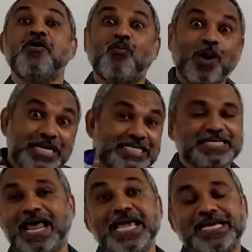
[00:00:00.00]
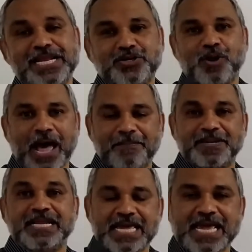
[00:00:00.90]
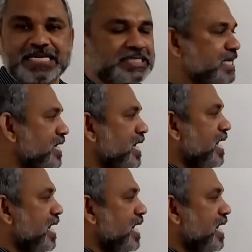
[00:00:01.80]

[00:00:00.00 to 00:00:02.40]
What is likely to happen is,